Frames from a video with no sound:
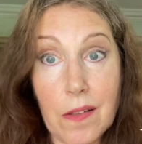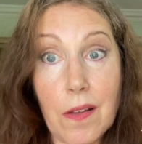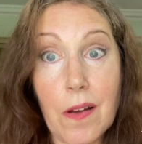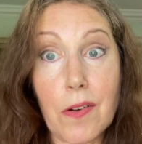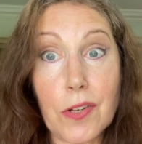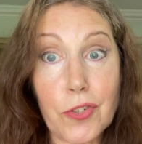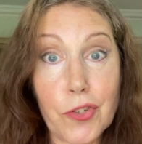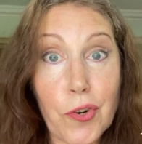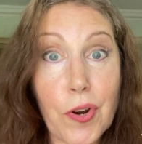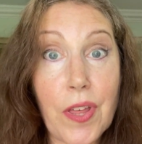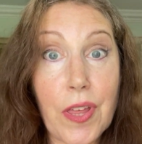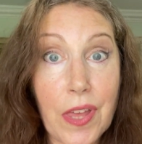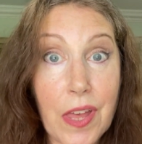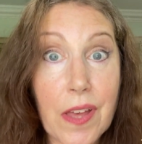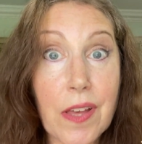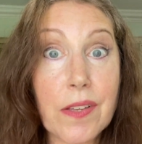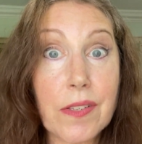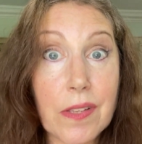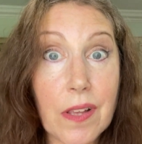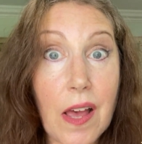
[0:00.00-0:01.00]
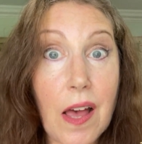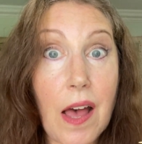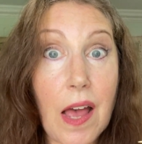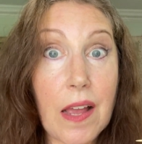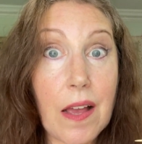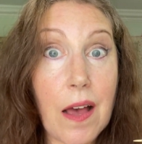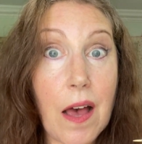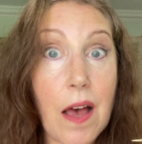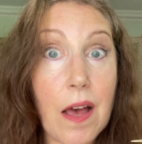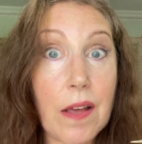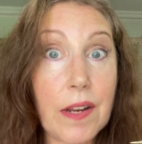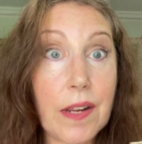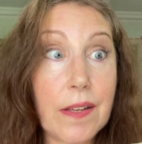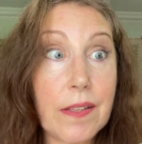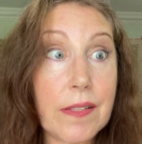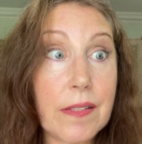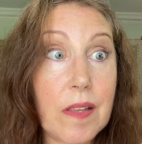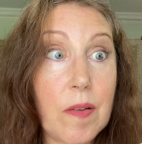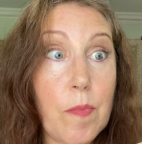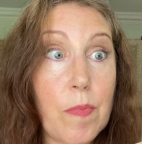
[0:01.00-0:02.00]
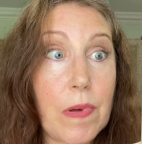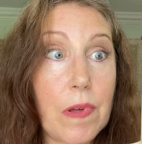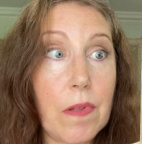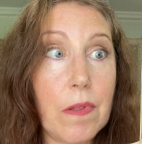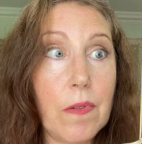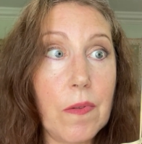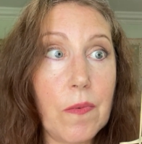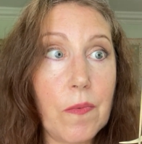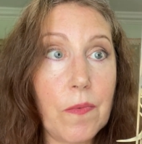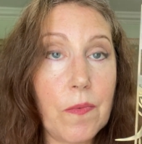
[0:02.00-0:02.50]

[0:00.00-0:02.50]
iconic symbol.